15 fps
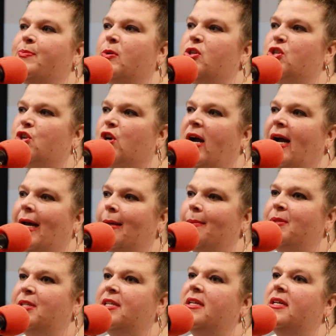
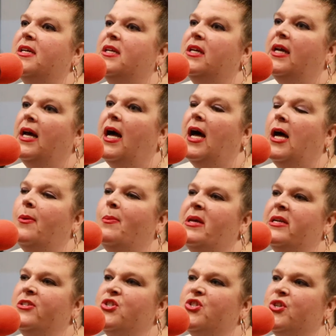prescribed.
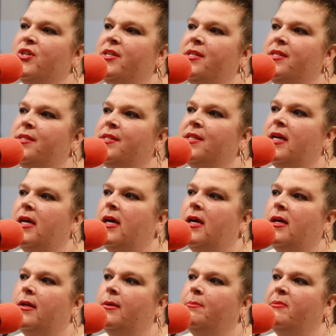Insurance
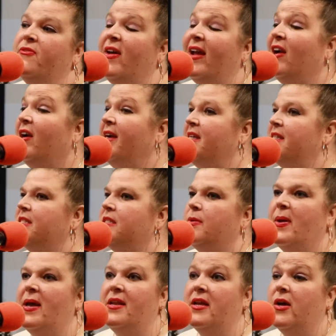varies
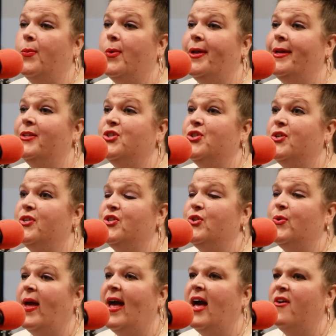depending on what insurance
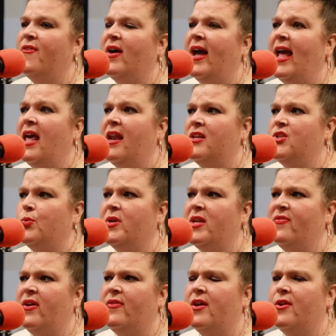you have. I had a
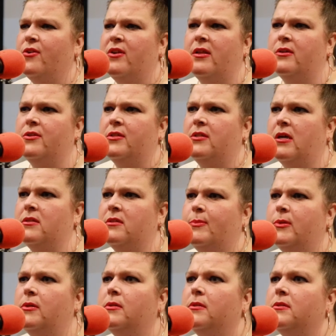$2,500
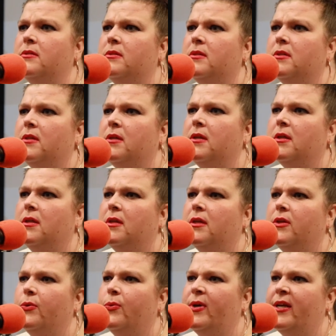deductible,
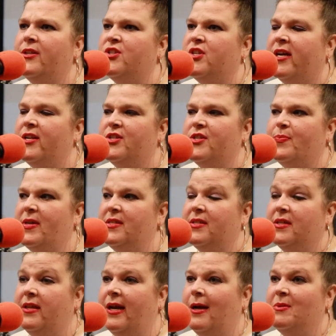which I just
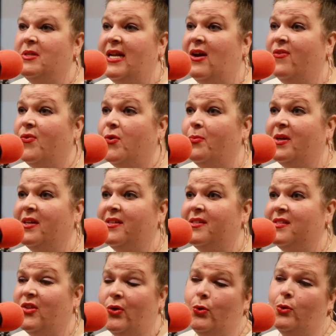basically opted out for
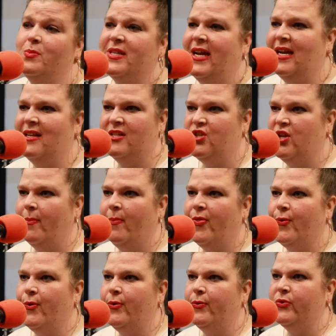because the hoops I had to jump
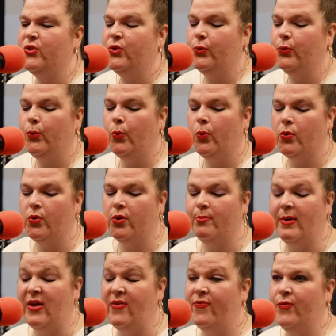through to order
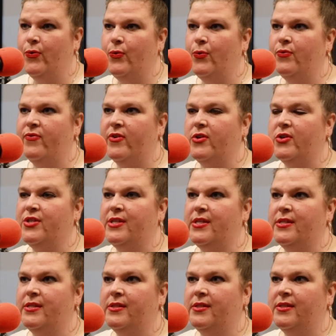my food
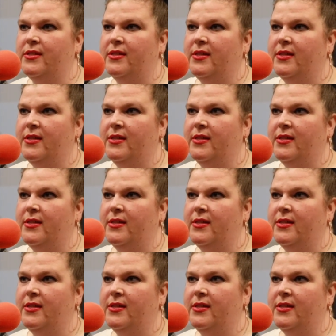versus